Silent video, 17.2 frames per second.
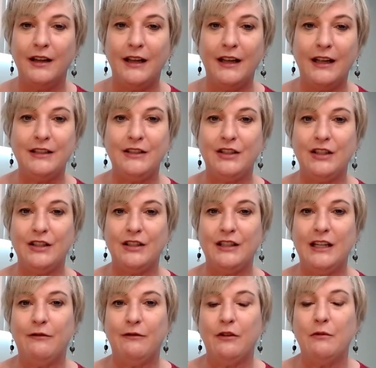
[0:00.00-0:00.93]
it's just
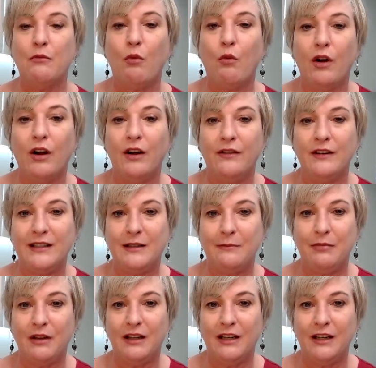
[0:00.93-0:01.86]
even more
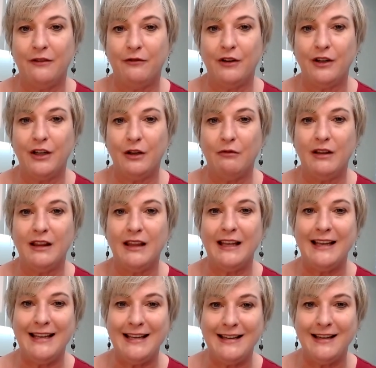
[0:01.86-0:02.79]
visibility for you
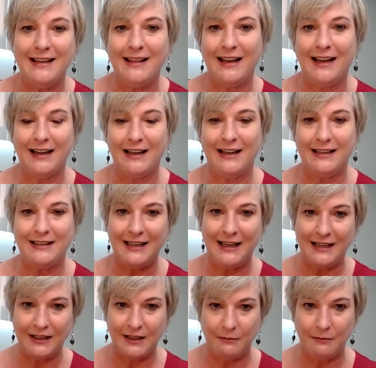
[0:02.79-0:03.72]
within that
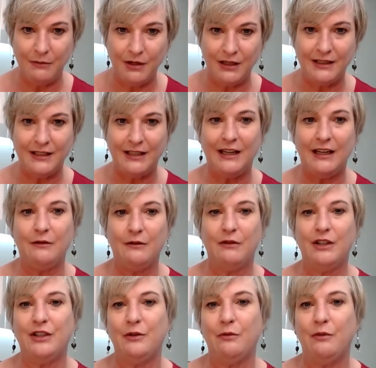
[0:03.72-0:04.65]
contained community in
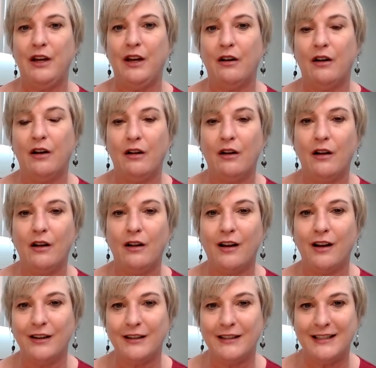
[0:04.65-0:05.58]
which we are all
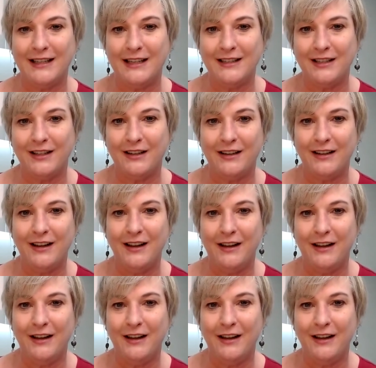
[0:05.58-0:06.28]
heart-centered,